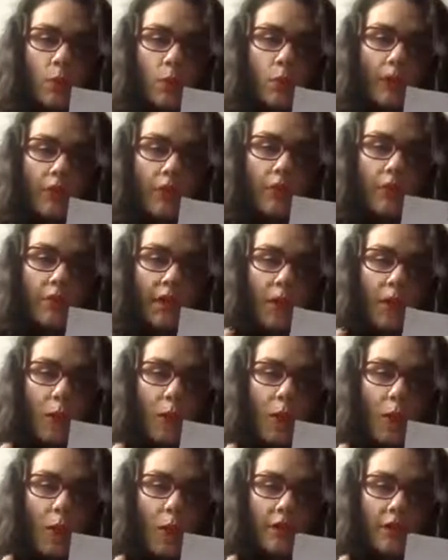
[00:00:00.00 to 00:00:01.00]
We have
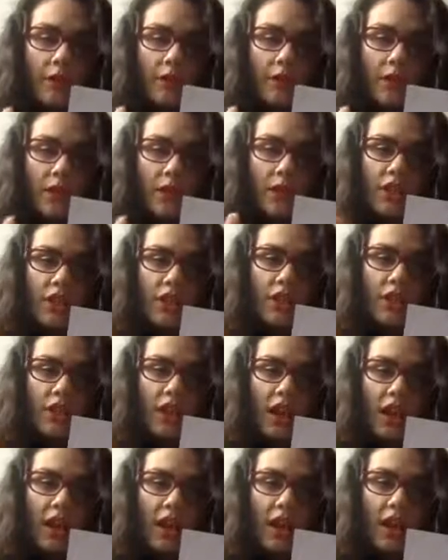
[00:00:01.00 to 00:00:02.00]
5 vowels in
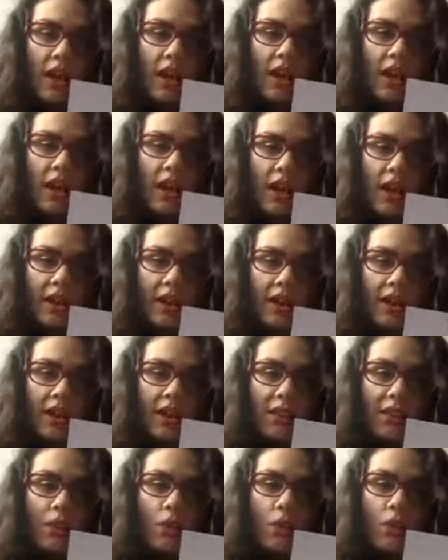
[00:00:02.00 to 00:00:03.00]
Croatian, a, e,
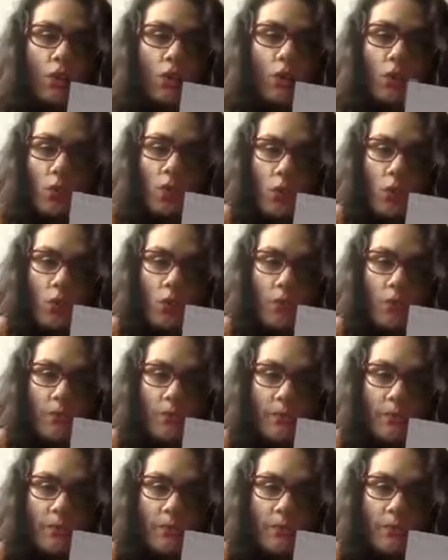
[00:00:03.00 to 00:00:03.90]
i, o, u.